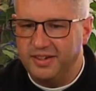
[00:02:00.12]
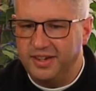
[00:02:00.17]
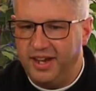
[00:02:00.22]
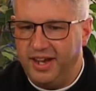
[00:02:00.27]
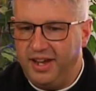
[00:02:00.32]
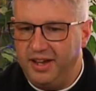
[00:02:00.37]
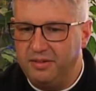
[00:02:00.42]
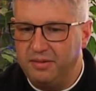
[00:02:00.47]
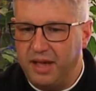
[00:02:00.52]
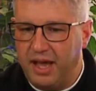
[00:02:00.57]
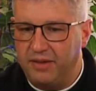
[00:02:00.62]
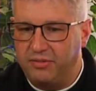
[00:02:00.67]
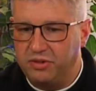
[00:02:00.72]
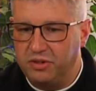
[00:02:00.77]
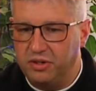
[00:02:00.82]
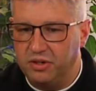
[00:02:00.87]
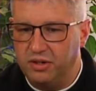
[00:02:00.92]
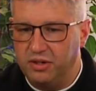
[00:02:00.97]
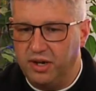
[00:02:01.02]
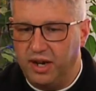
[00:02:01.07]

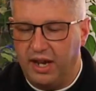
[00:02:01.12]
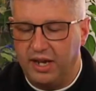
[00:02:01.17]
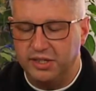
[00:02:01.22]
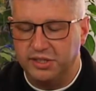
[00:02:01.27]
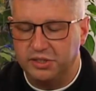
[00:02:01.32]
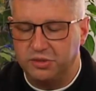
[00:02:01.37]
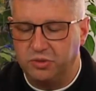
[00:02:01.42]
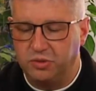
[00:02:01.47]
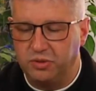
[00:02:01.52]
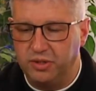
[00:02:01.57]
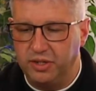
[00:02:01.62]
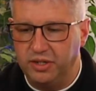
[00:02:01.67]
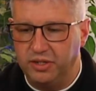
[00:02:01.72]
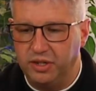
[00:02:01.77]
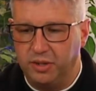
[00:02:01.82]
after high school, and